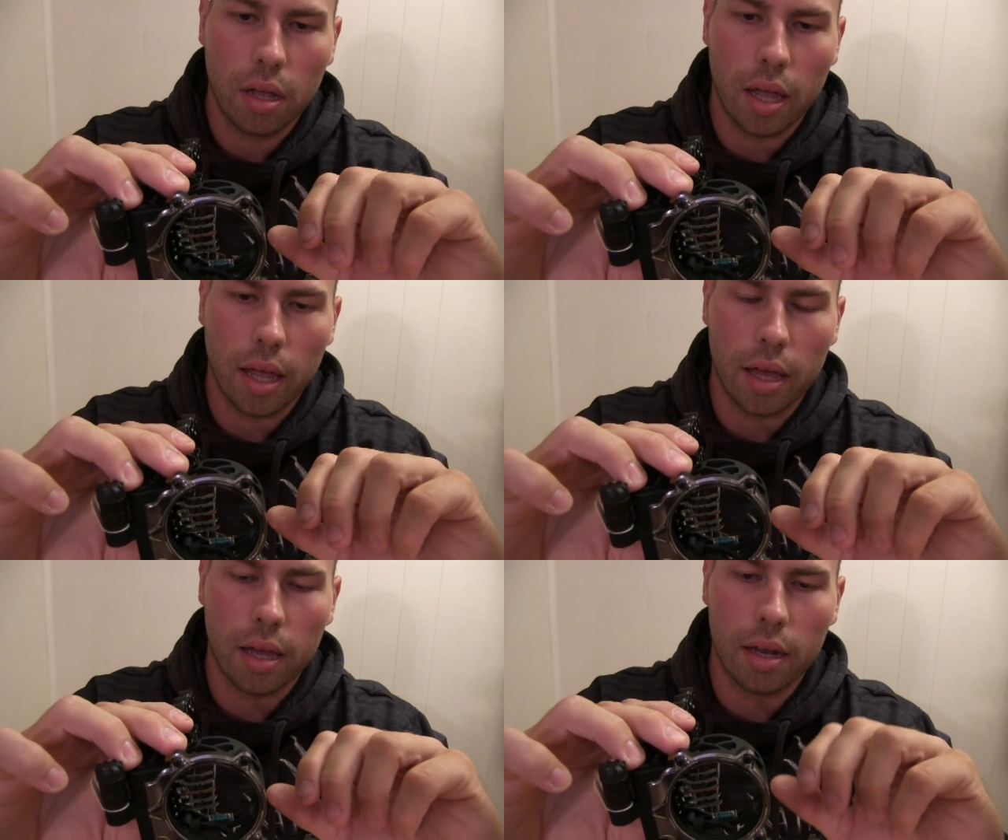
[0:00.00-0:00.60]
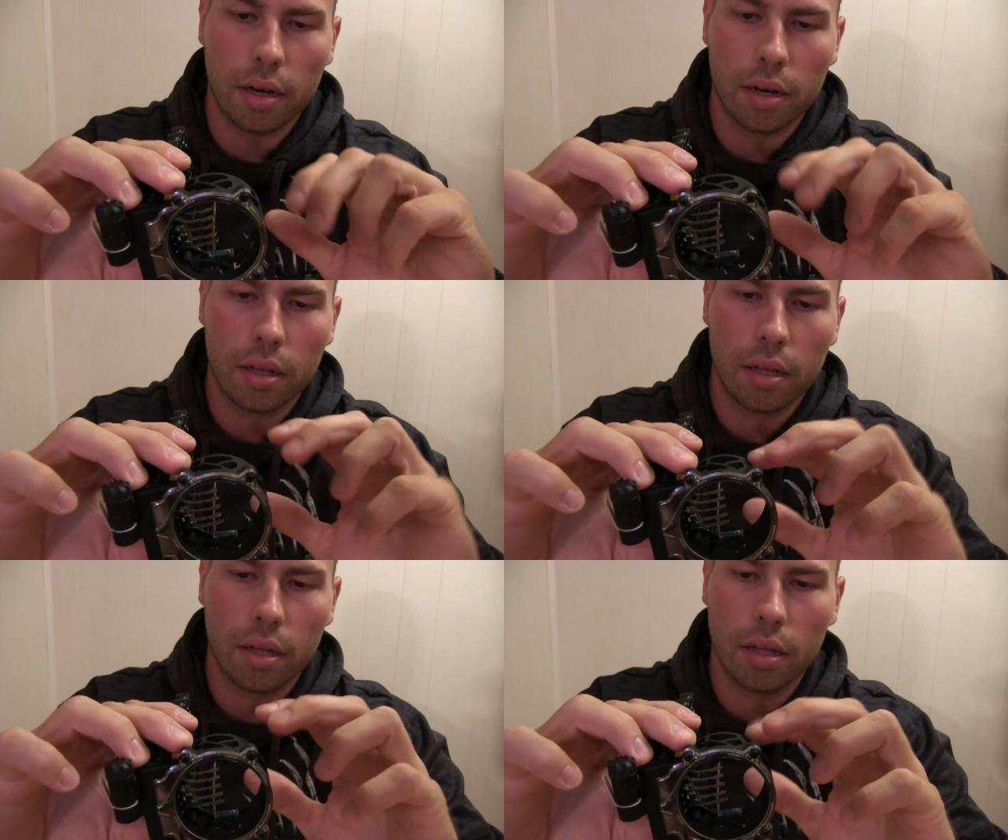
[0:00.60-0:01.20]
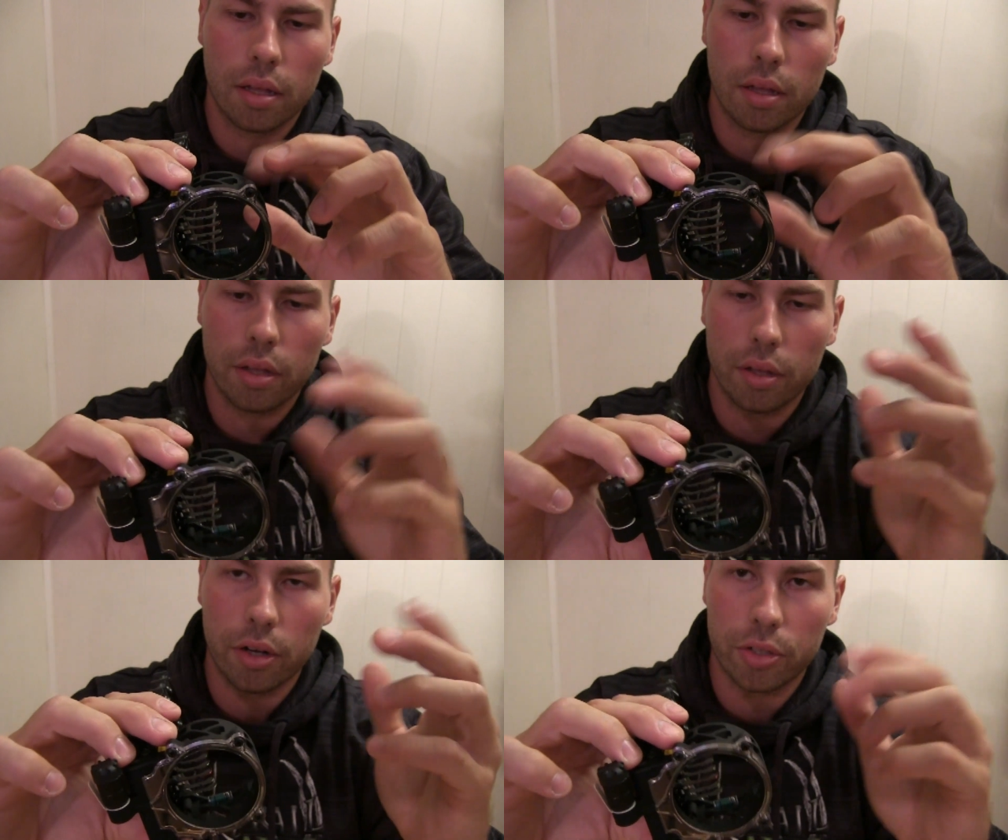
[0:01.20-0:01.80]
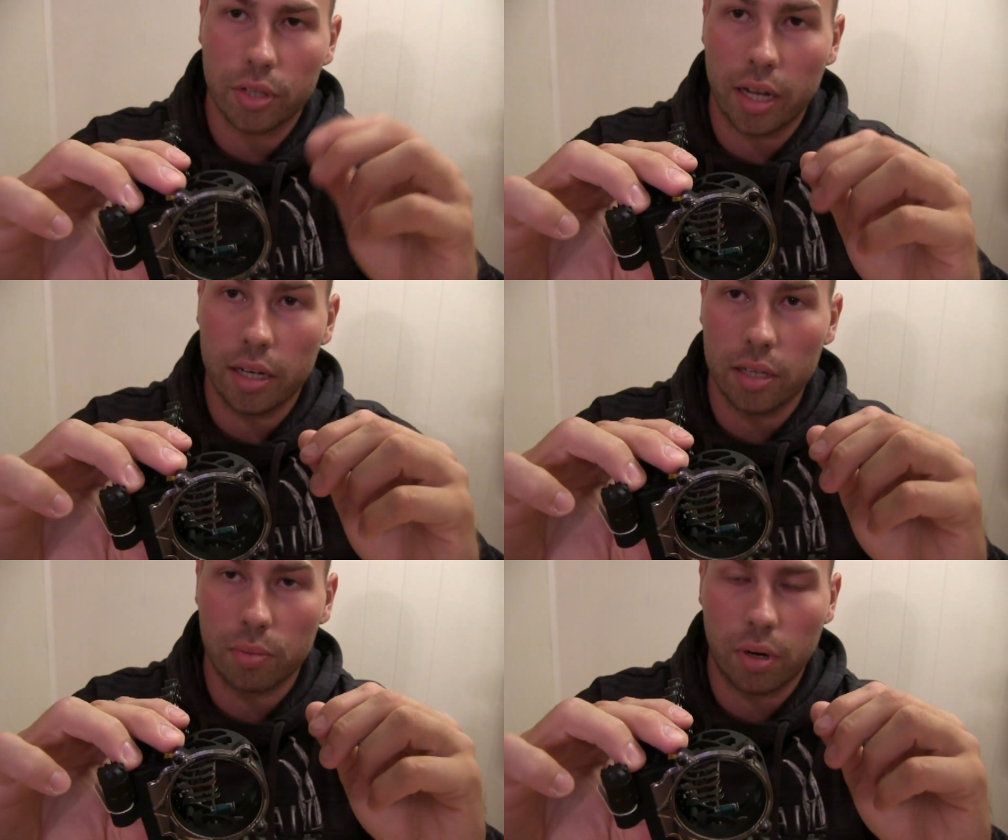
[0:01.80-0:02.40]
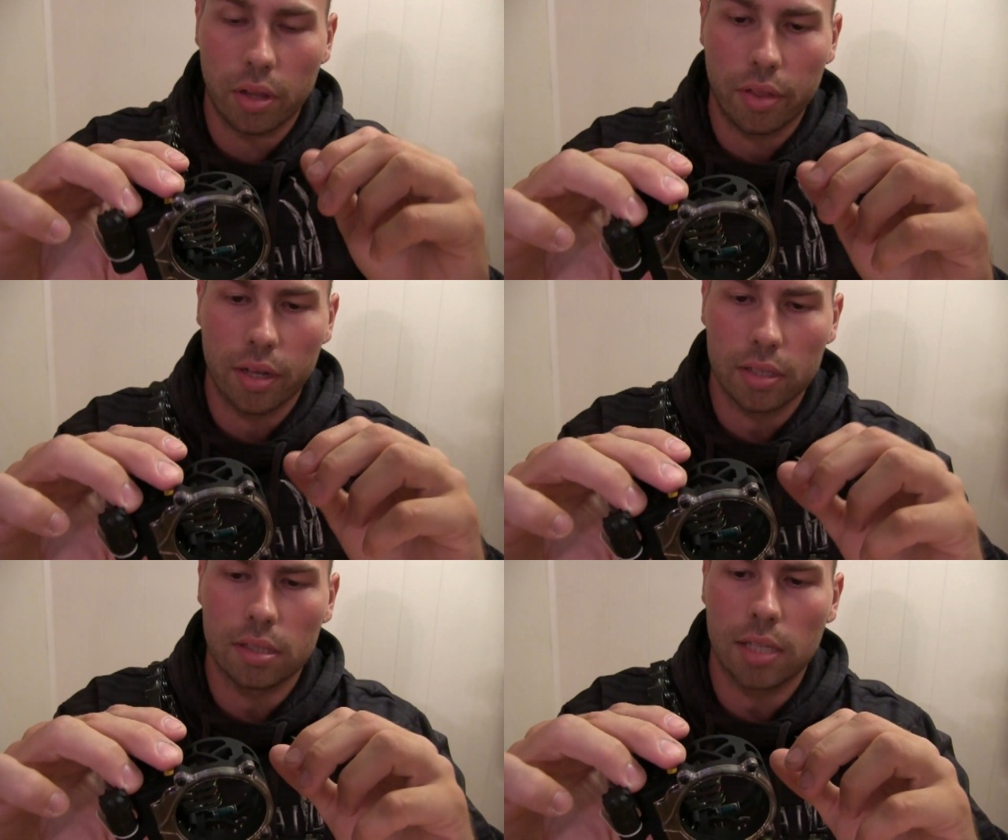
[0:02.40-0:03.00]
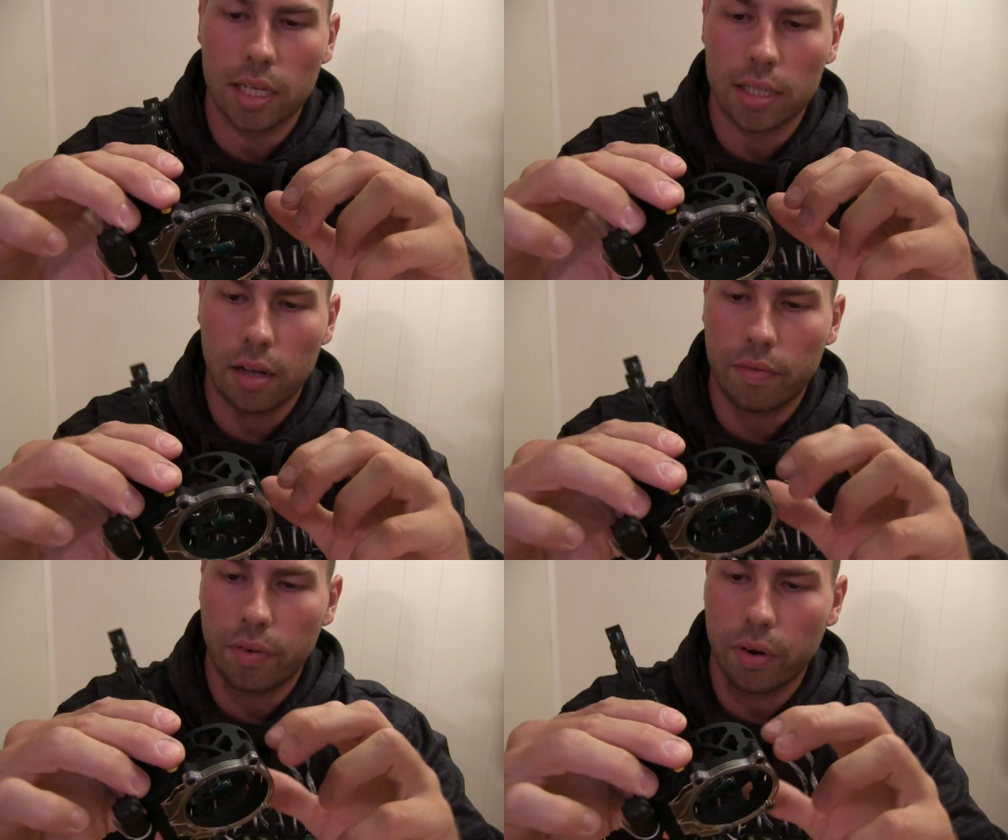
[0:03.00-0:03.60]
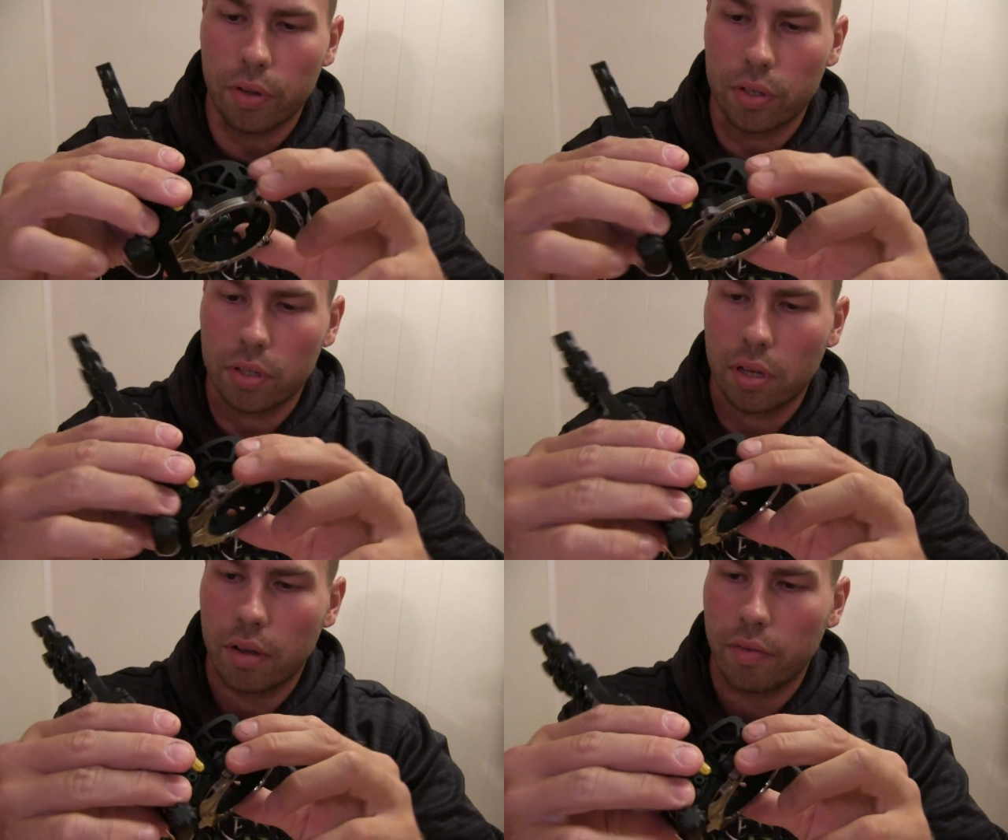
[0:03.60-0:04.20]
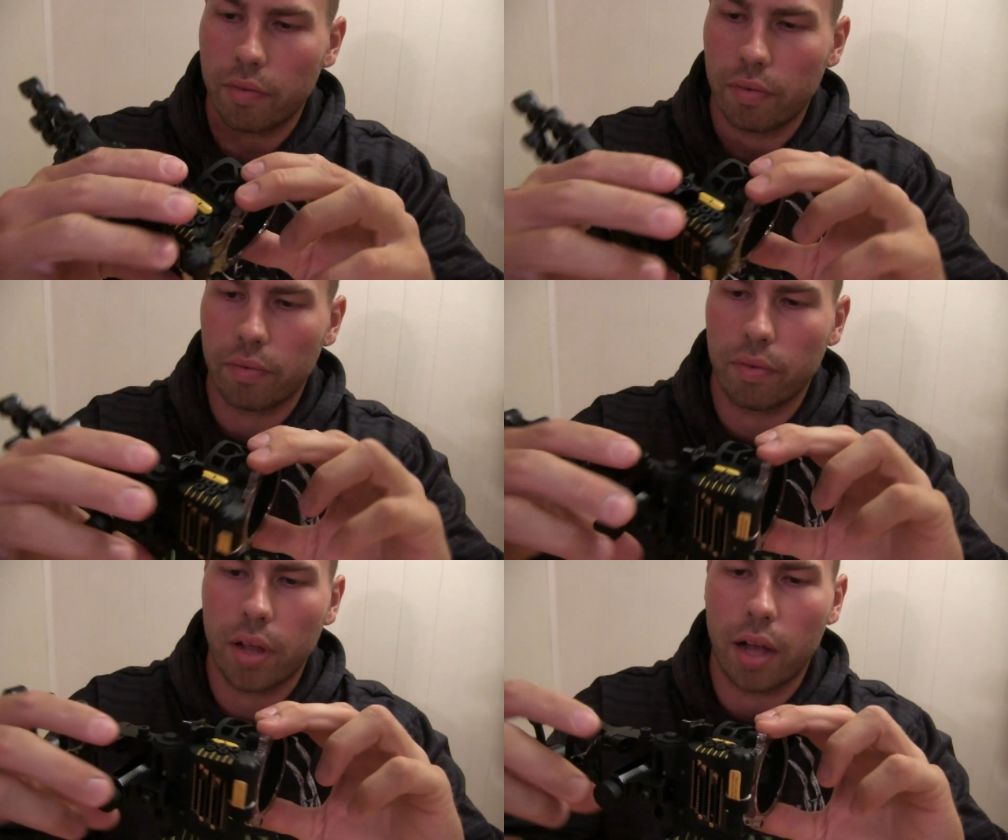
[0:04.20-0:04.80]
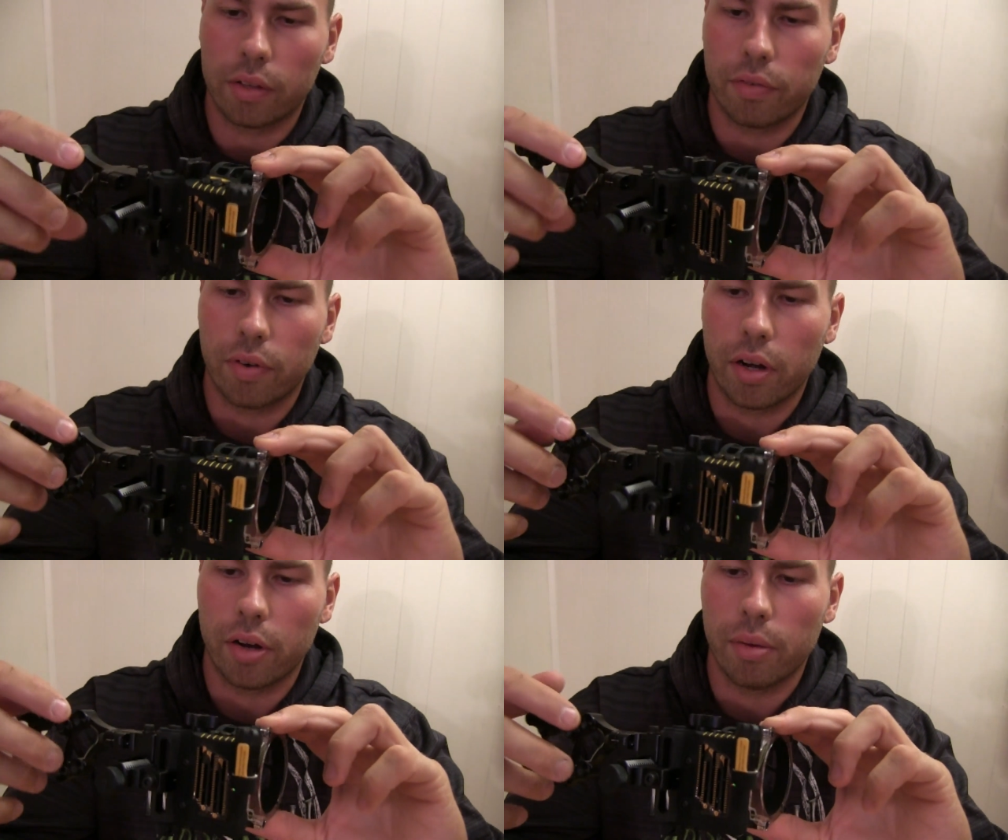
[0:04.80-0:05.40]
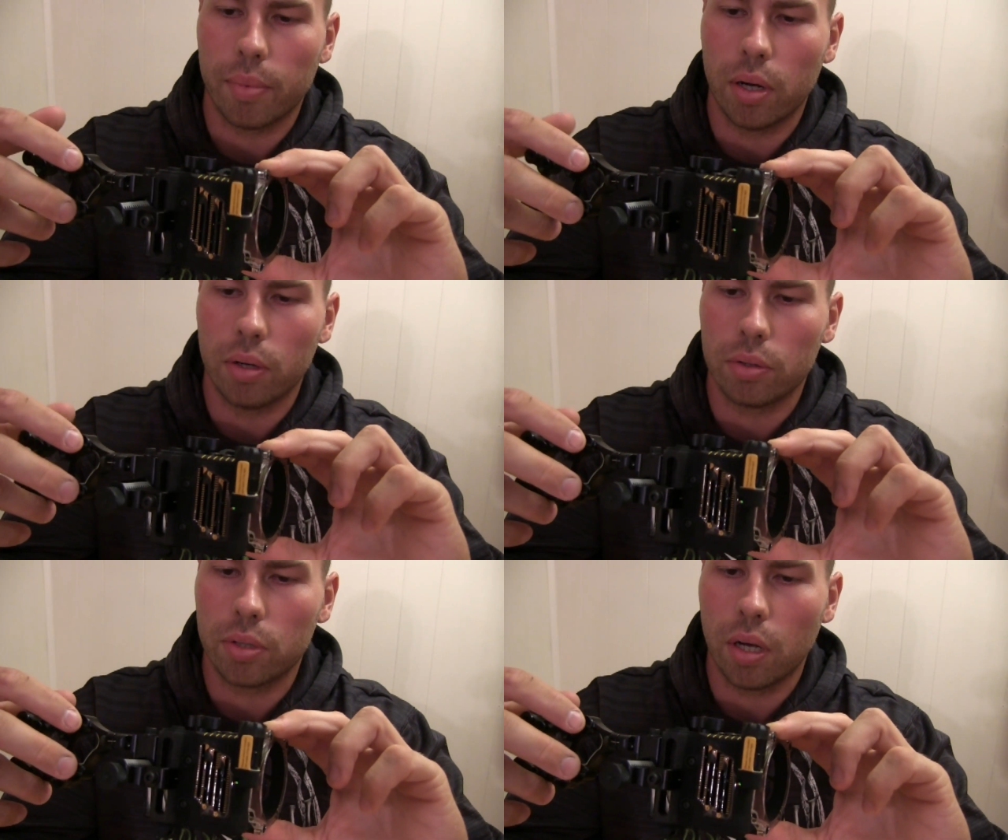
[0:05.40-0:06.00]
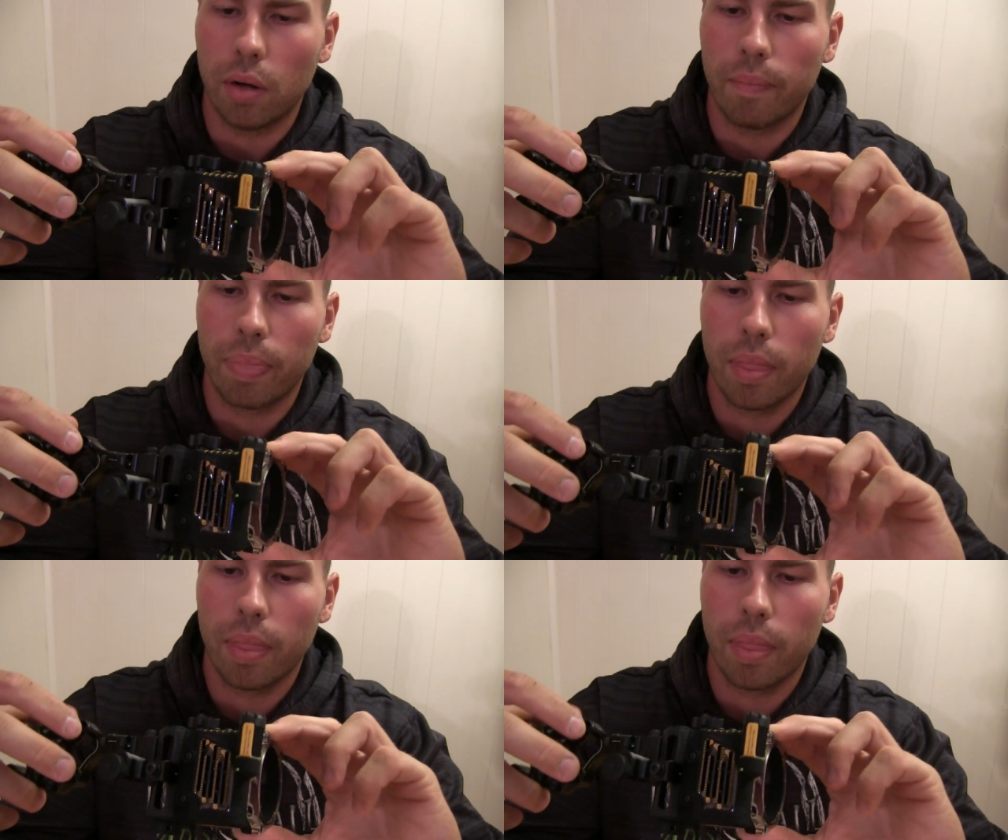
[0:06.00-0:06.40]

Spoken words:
and your sight is one of the things that sticks out farthest out the front of your bow. So